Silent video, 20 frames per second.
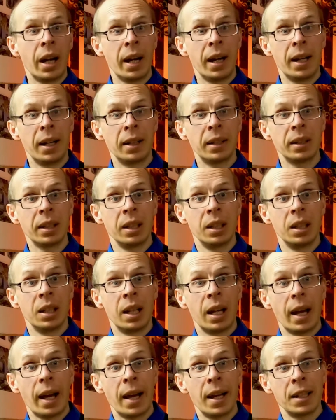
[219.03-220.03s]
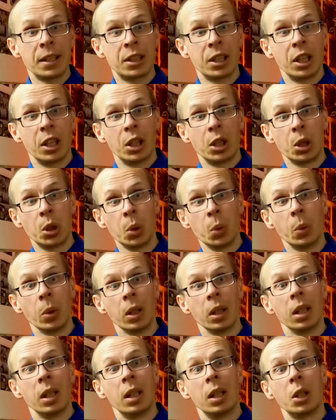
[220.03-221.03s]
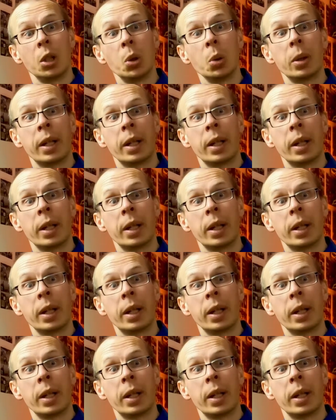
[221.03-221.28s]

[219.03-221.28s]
and as you